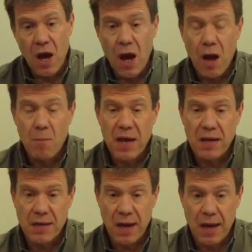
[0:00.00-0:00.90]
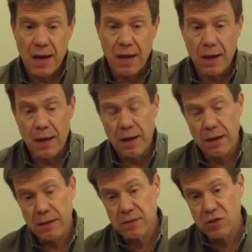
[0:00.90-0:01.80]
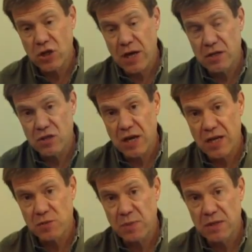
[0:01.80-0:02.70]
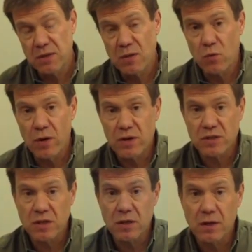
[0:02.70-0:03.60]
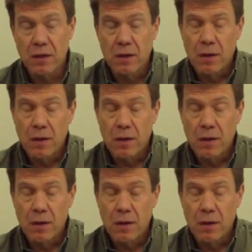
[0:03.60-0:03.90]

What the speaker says: Our main change has been that we're asking